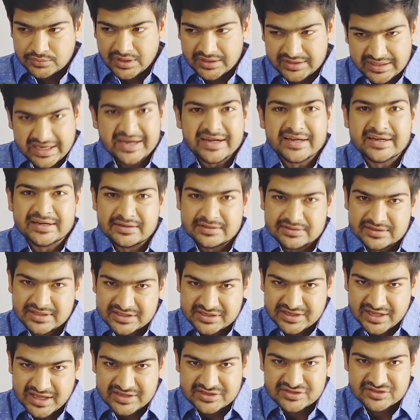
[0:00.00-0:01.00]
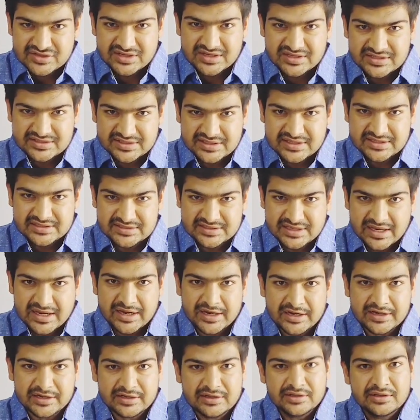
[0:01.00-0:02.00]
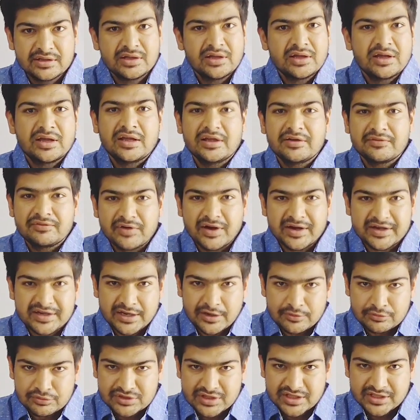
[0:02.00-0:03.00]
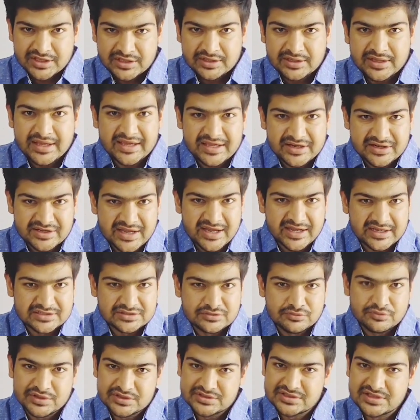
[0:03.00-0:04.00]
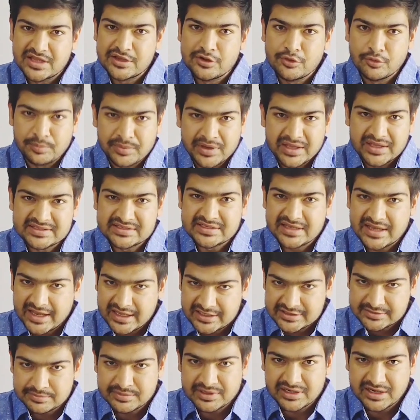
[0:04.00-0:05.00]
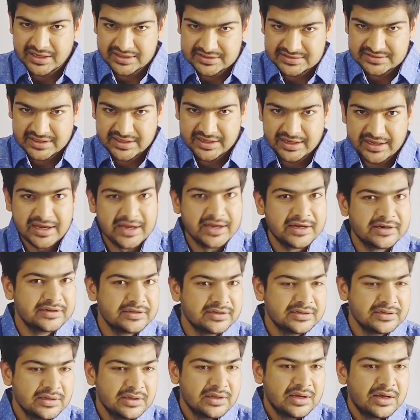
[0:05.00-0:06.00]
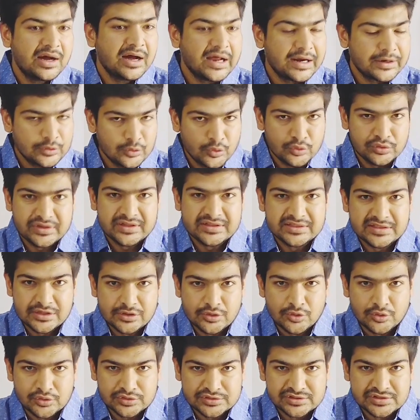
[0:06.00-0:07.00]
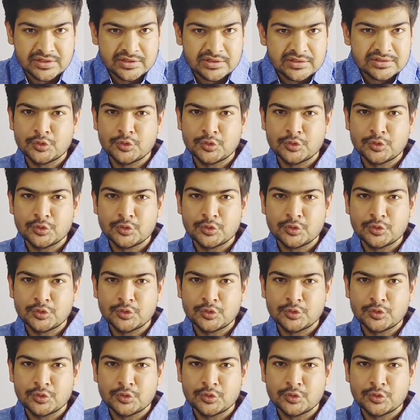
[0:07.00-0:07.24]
attend the test series and find out the areas which the UPSC has been asking and are not in the notes.